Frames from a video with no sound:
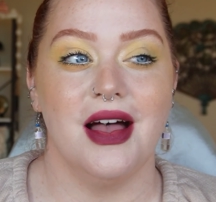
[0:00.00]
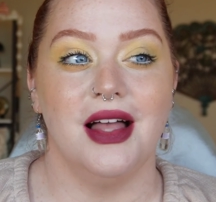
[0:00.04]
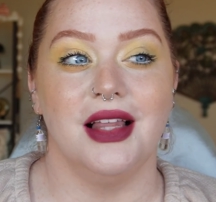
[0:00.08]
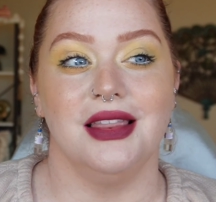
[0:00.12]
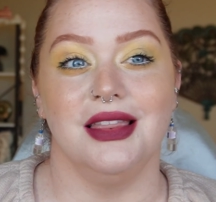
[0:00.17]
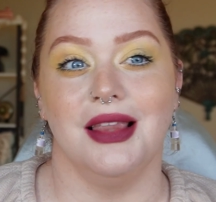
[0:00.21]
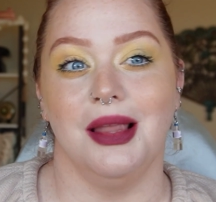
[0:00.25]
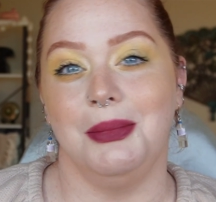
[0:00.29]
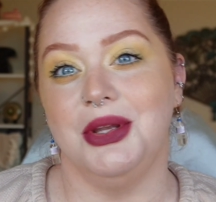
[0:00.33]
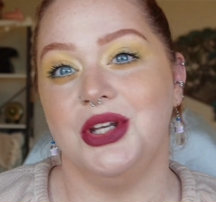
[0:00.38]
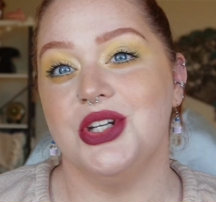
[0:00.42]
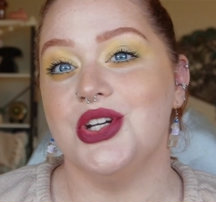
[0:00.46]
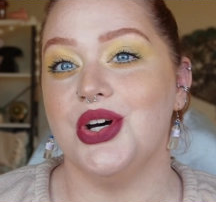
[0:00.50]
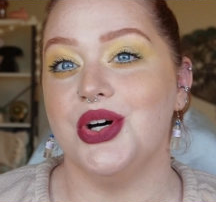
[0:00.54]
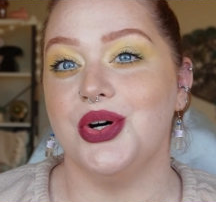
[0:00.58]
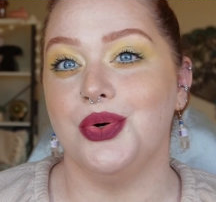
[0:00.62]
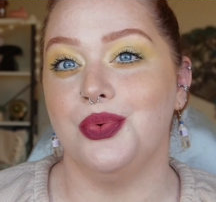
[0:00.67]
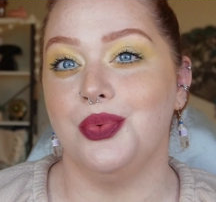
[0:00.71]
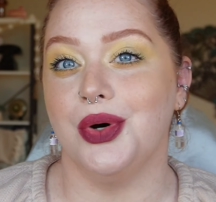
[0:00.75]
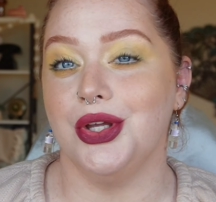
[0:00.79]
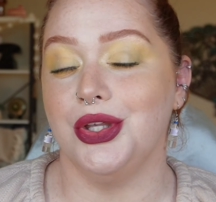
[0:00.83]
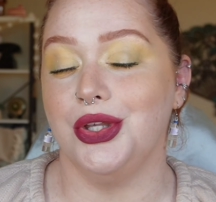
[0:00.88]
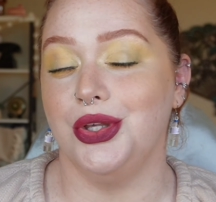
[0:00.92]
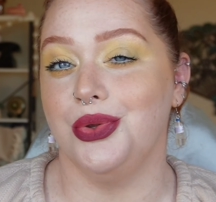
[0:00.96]
Let me know
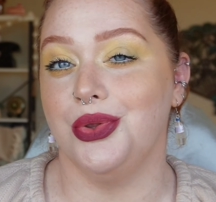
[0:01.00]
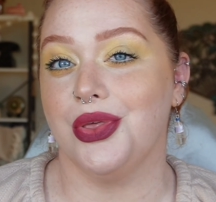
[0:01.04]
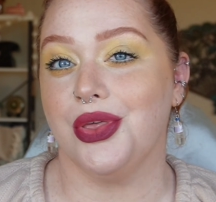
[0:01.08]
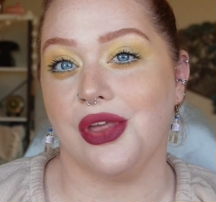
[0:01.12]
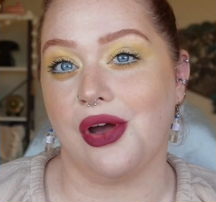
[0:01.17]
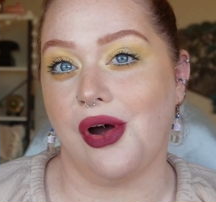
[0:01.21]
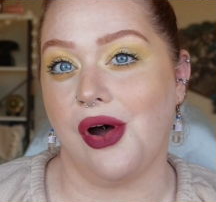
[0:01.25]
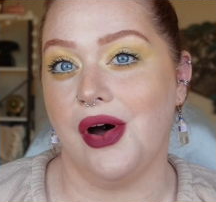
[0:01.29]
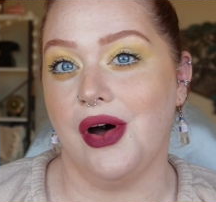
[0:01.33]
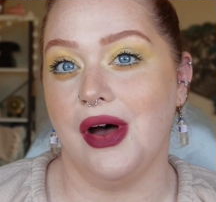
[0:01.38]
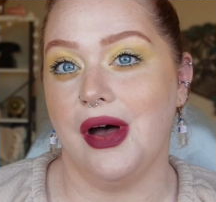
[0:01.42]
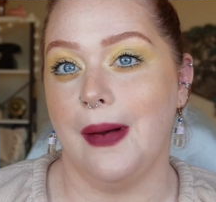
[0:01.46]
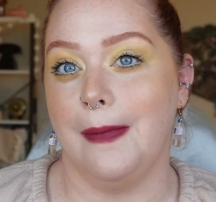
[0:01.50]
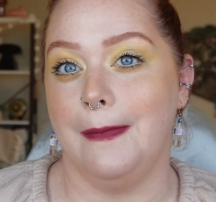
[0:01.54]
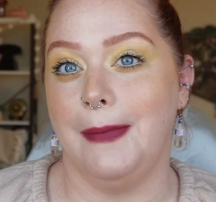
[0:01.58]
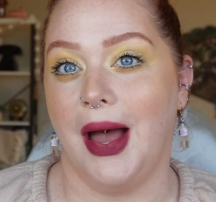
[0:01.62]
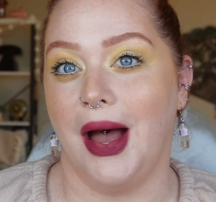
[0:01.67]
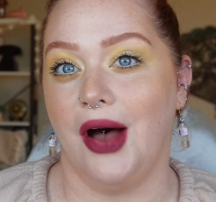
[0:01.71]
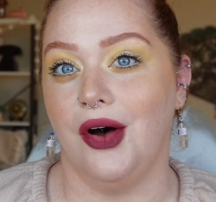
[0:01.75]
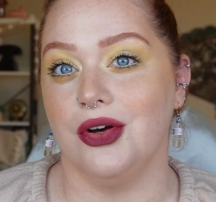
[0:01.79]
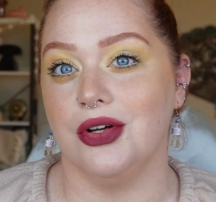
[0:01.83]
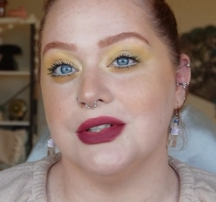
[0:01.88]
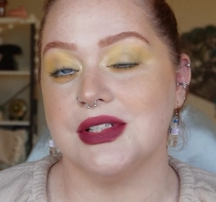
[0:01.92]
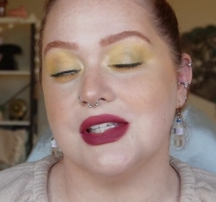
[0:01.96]
what you thought
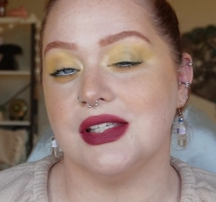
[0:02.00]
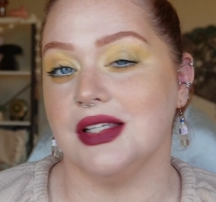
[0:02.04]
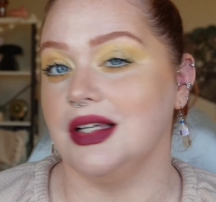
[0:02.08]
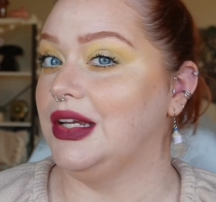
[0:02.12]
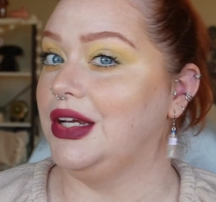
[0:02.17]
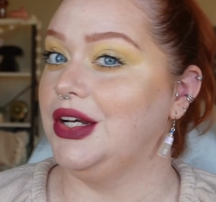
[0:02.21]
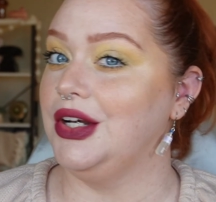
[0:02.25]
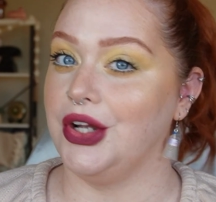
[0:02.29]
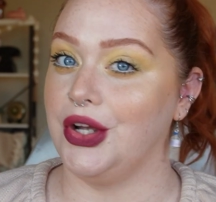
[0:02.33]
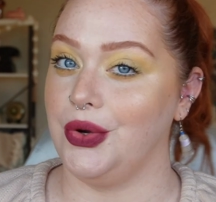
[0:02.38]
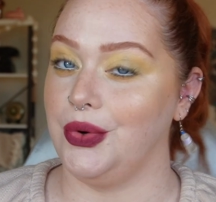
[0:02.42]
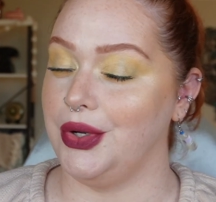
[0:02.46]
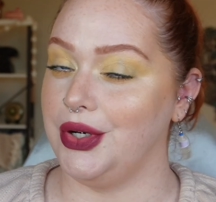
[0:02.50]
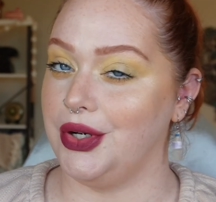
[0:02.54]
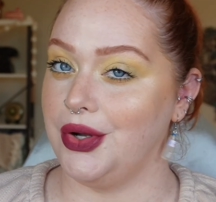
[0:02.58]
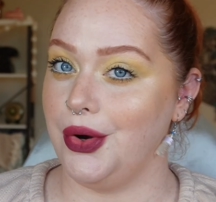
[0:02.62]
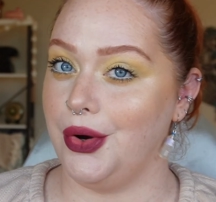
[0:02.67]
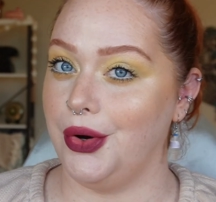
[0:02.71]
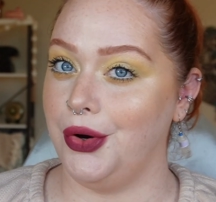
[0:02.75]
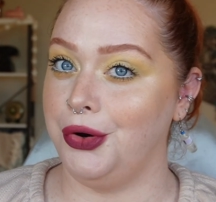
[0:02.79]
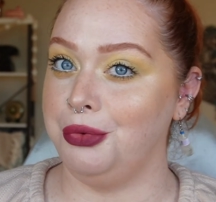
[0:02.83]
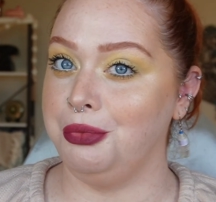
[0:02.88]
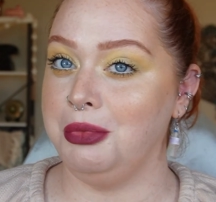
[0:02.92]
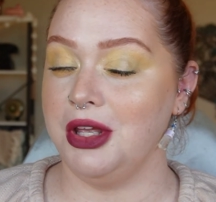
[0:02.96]
about Selena going
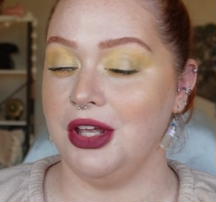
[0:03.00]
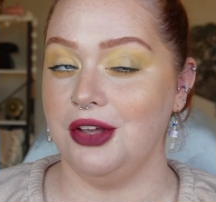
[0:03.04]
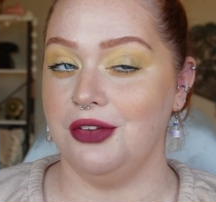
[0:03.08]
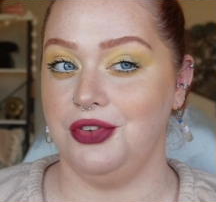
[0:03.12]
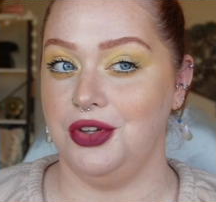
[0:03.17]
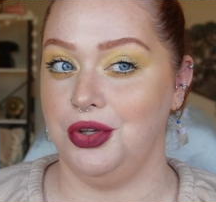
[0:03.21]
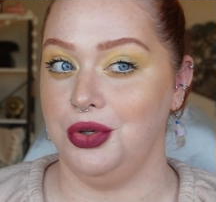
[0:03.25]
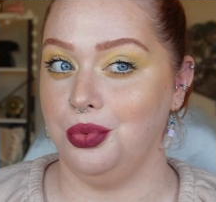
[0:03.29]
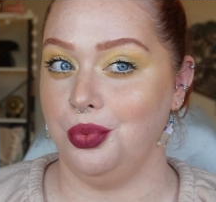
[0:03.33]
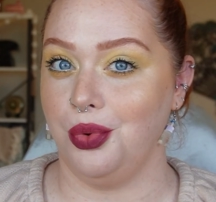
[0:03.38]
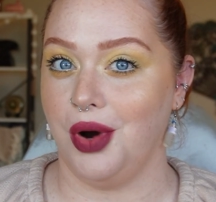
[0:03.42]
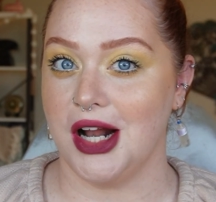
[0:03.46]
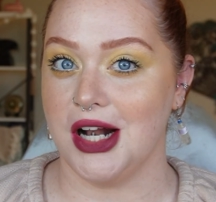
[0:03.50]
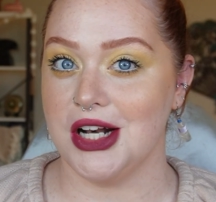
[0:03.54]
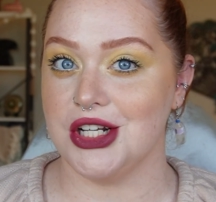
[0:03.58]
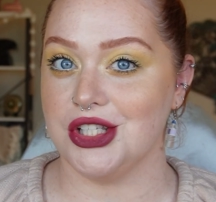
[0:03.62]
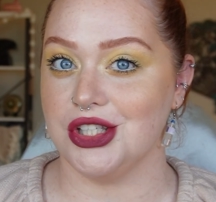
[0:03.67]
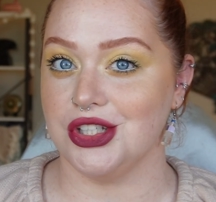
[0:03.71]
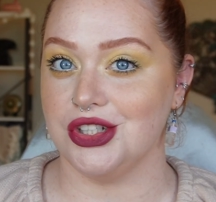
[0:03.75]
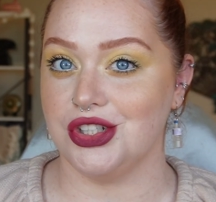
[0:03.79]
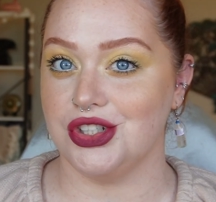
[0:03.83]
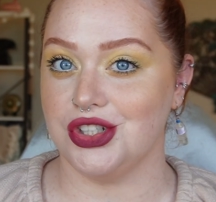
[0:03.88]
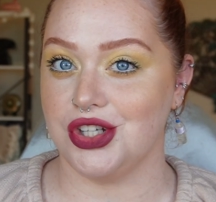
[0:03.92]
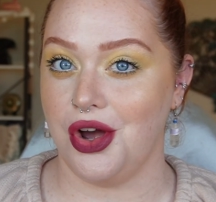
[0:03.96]
home. If you watched
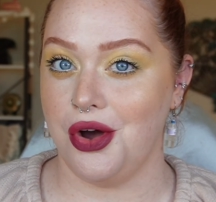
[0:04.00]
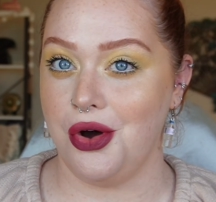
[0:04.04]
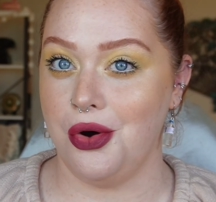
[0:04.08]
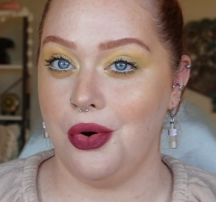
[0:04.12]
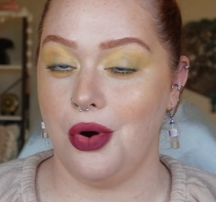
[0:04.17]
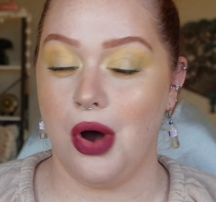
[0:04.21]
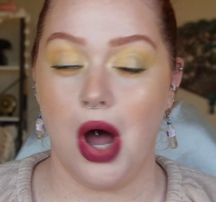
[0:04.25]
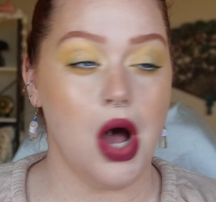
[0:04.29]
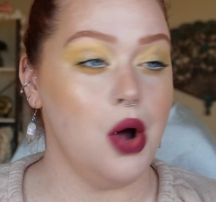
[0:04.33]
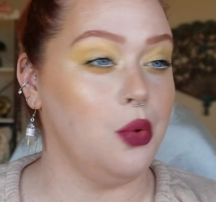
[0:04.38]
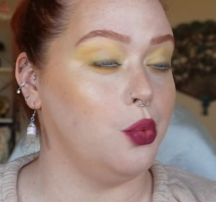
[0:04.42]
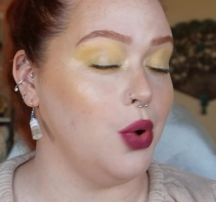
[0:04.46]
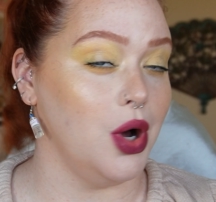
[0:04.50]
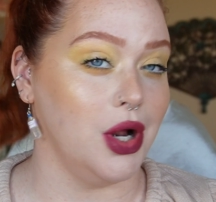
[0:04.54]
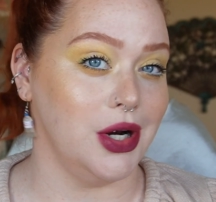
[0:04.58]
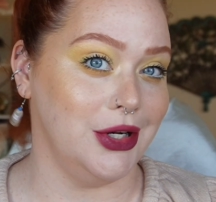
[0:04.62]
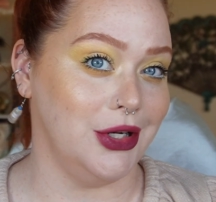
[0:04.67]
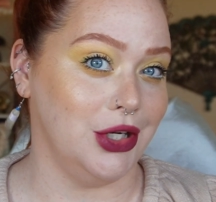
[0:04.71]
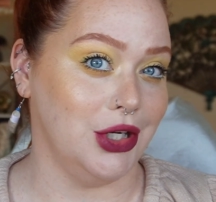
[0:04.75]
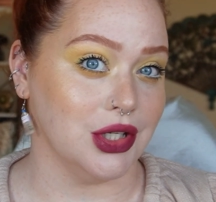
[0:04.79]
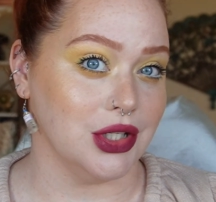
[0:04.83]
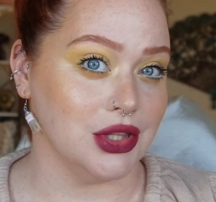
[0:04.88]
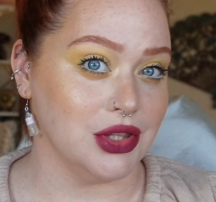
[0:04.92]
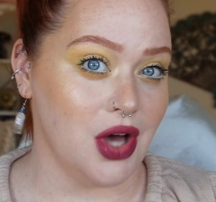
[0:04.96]
the show, what are
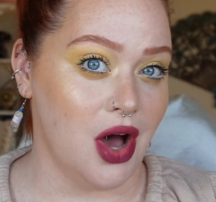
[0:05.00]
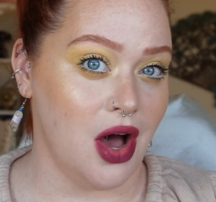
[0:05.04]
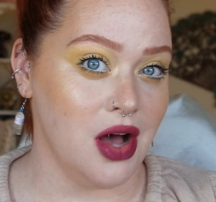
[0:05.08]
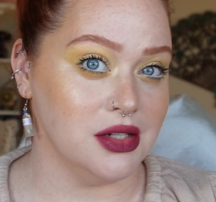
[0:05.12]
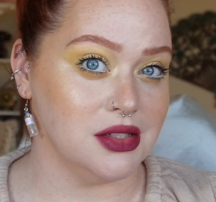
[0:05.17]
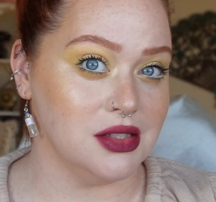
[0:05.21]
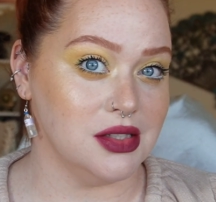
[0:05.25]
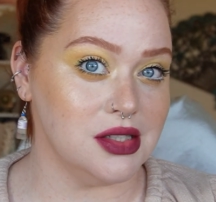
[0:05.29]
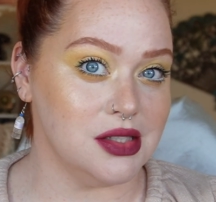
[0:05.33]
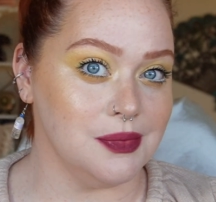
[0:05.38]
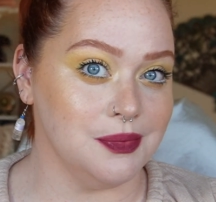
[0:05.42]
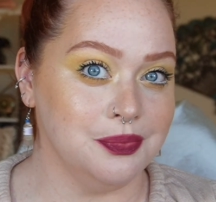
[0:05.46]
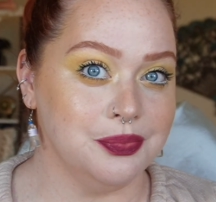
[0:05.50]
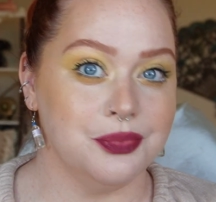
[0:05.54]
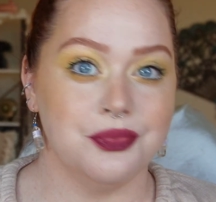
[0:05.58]
your thoughts?